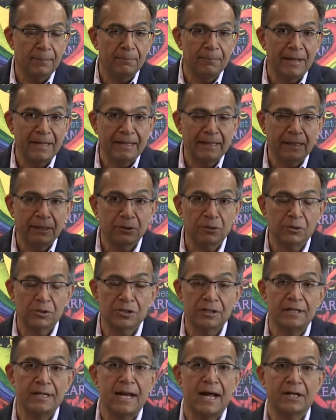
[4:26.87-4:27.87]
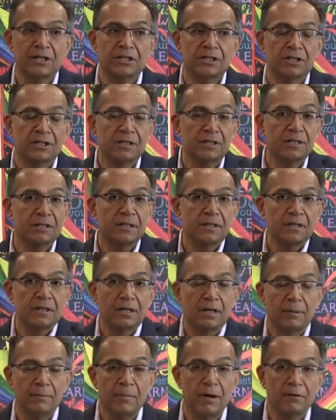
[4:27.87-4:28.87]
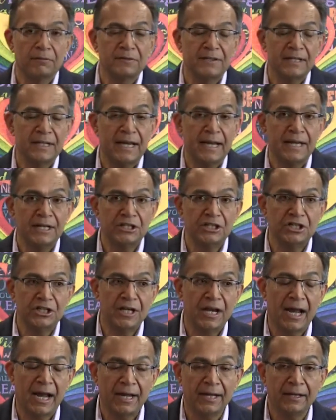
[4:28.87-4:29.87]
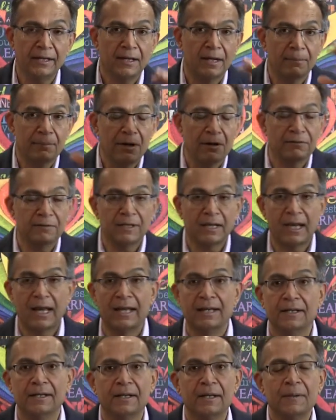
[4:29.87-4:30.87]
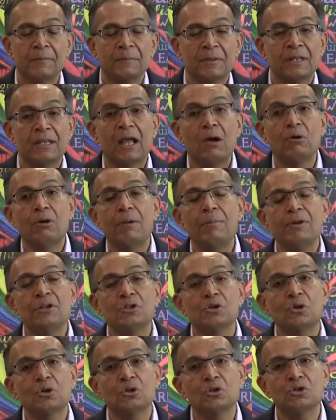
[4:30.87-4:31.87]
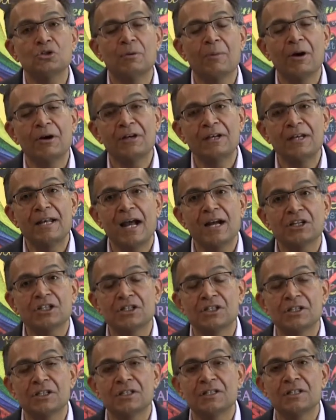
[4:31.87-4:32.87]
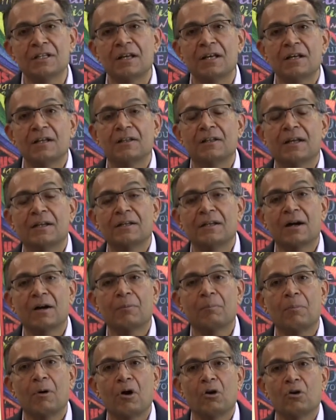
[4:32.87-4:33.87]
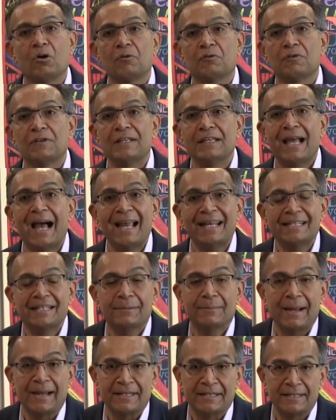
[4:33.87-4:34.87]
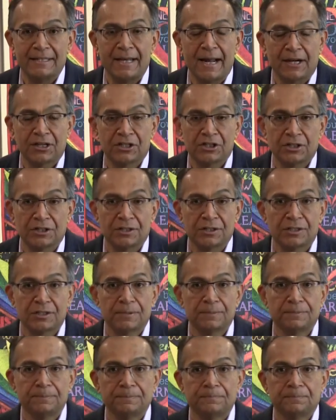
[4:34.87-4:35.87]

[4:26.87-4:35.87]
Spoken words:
making those deductions above the AGI, above the line. Now let me talk to you about deductions that are part of the itemized deductions.